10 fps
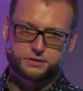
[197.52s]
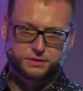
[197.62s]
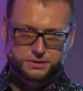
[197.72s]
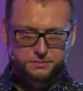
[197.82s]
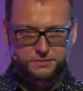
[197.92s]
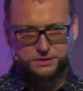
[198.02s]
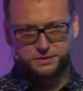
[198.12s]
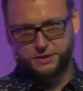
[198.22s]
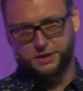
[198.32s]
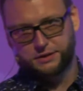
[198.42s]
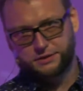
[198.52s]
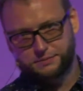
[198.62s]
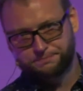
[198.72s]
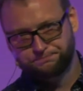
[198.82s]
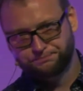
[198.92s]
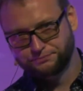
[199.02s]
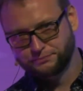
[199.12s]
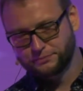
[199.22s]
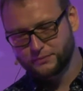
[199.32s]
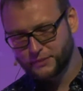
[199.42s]
system is theirs.
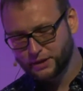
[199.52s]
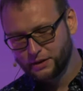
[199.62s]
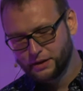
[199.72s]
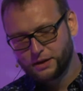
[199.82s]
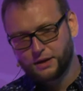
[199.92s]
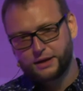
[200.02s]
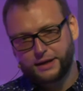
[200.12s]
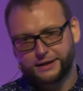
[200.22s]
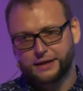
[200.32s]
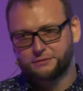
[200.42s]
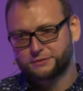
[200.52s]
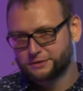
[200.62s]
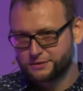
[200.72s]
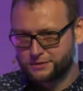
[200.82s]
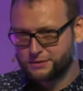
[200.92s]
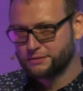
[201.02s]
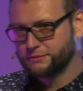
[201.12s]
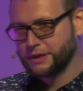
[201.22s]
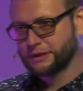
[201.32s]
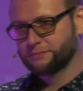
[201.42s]
Accountants
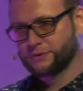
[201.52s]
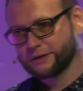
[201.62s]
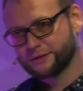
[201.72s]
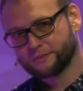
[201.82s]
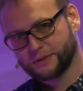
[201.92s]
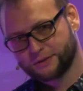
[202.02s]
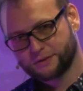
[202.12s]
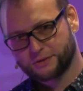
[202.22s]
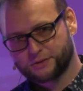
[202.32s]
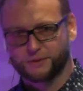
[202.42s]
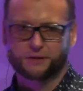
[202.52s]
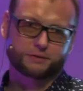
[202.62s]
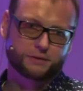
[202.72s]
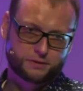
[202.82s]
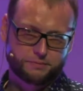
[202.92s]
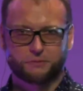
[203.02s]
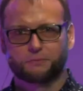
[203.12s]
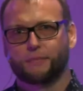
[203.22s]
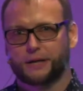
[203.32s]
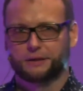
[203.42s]
write pricing messages because it's
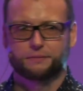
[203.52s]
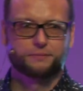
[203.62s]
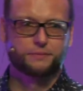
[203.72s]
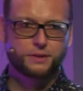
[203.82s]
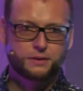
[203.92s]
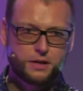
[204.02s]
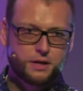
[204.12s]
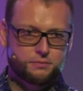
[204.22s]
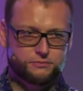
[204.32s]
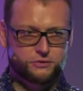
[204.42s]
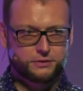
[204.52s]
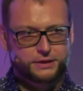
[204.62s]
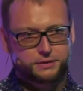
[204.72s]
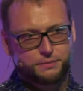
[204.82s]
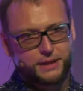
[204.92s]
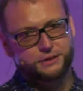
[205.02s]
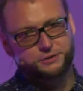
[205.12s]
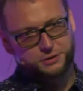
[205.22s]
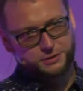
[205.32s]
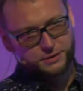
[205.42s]
about money. Product
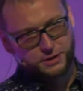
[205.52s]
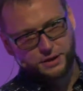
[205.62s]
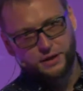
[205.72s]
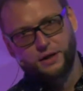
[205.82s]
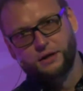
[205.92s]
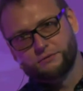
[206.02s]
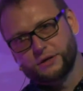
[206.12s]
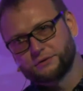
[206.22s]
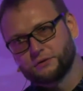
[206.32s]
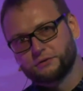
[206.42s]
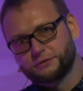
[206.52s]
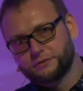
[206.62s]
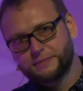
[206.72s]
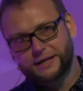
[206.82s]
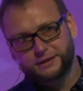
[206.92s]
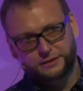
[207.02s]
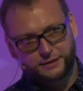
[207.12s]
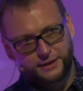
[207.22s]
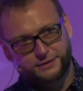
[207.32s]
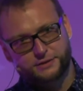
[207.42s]
managers write all the remaining
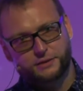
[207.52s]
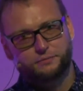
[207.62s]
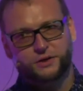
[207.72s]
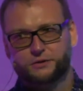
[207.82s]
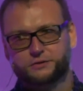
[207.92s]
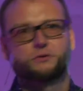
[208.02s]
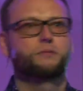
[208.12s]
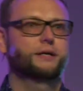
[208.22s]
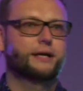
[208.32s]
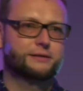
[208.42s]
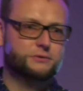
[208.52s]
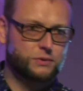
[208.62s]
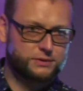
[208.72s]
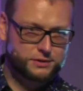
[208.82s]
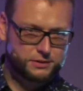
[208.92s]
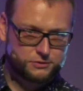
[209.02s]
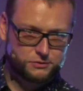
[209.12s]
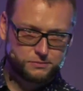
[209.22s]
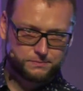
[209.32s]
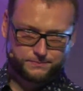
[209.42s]
text because nobody else wanted it
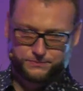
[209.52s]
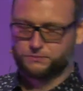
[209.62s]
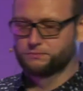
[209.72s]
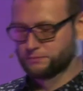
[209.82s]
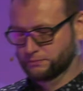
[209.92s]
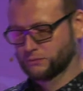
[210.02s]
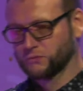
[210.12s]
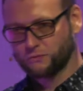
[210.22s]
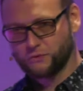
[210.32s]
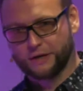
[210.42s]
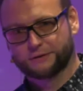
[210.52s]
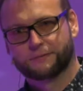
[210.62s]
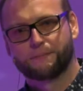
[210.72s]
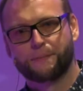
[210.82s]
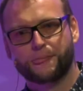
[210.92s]
to write.